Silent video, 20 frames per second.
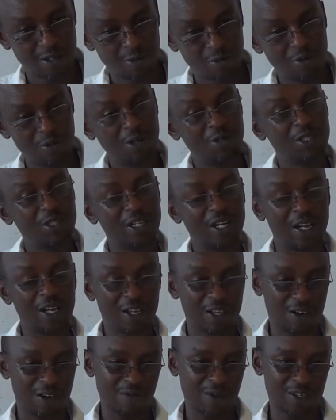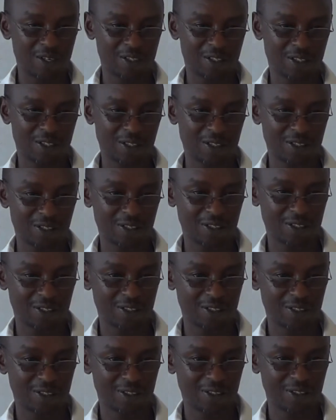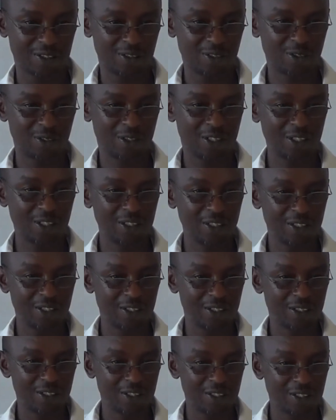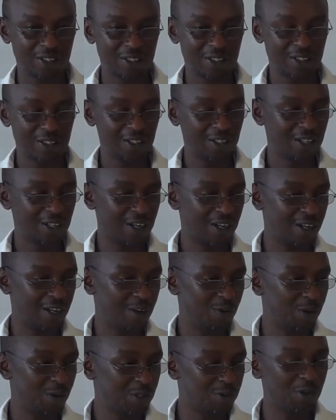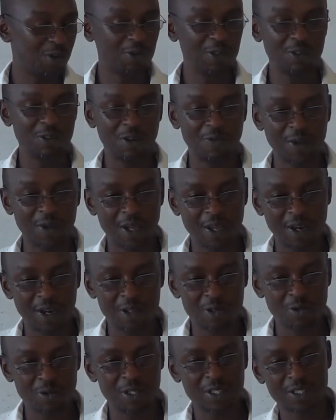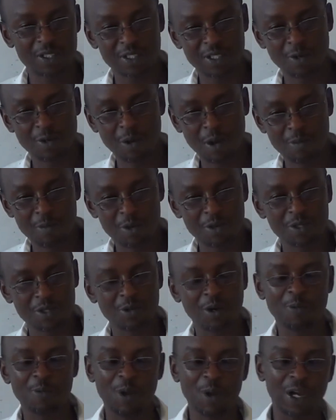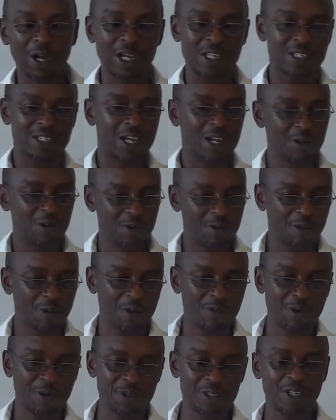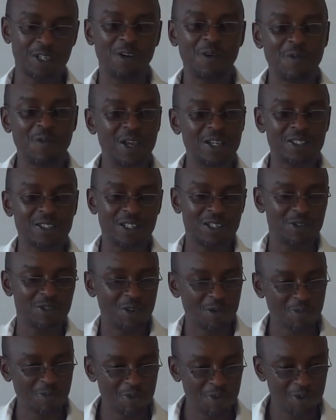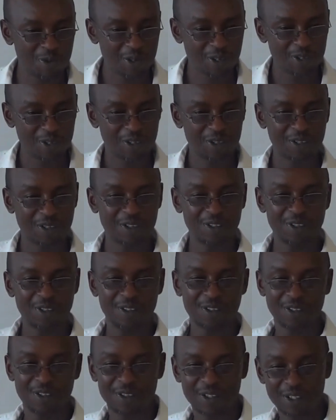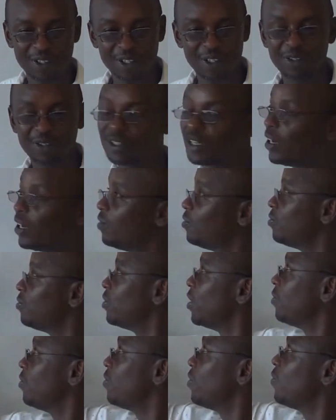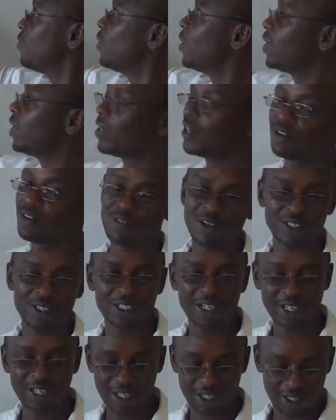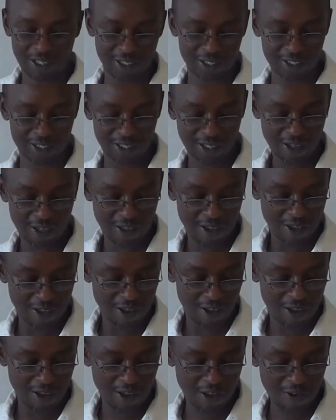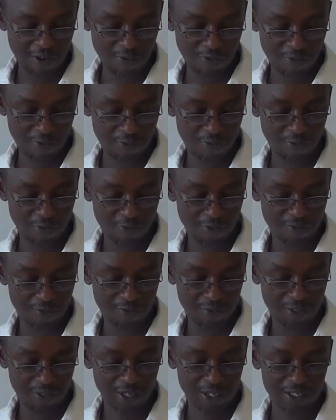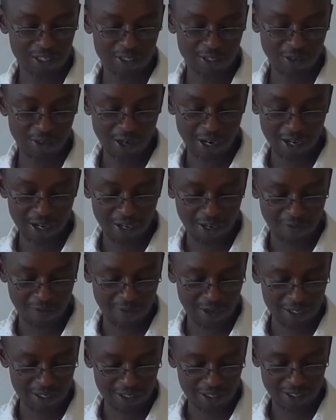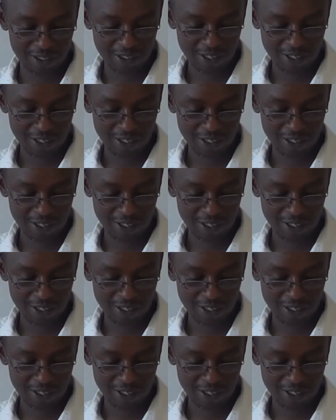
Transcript: without an agreement. Okay? Yeah, watu wawili wamegraduate ni wa beauty wameweka salon pamoja wameanza job. They don't have the agreements like this. If there is no agreement,